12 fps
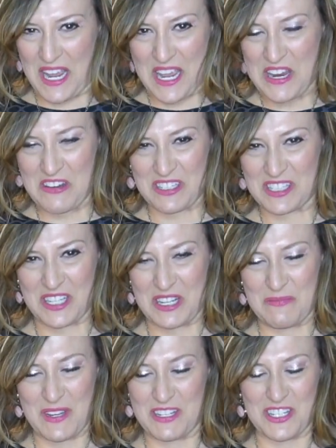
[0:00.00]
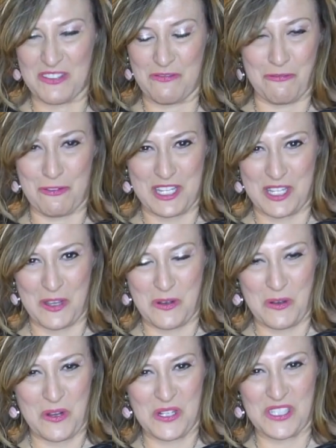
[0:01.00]
I hear it's going to be just freezing
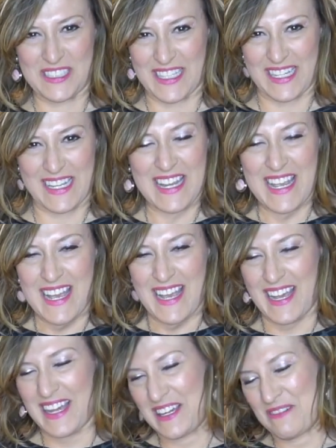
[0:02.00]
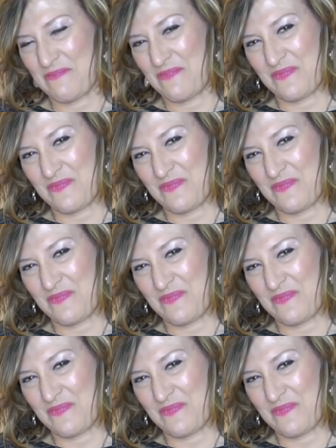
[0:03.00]
cold and um,